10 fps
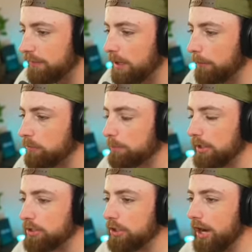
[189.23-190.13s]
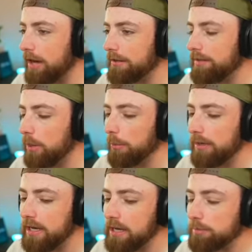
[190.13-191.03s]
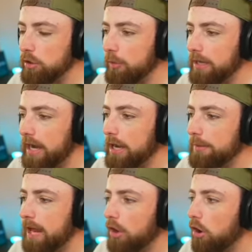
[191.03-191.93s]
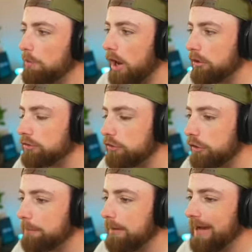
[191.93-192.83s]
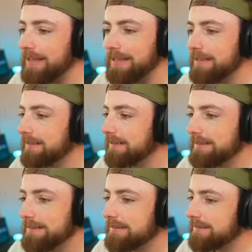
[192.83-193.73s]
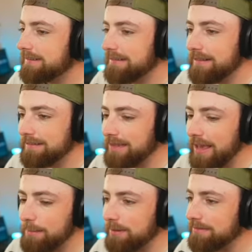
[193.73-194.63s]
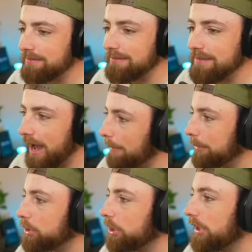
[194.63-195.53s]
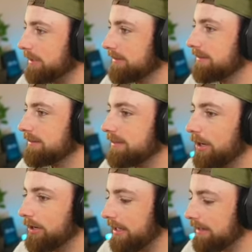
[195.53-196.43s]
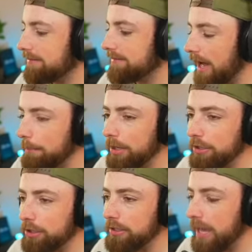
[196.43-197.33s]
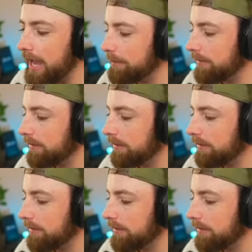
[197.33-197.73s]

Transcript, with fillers: video was pretty good. I don't even know what we ended up doing. I know we had a home run or two, but this game has not been good. Okay, this has not been a good game.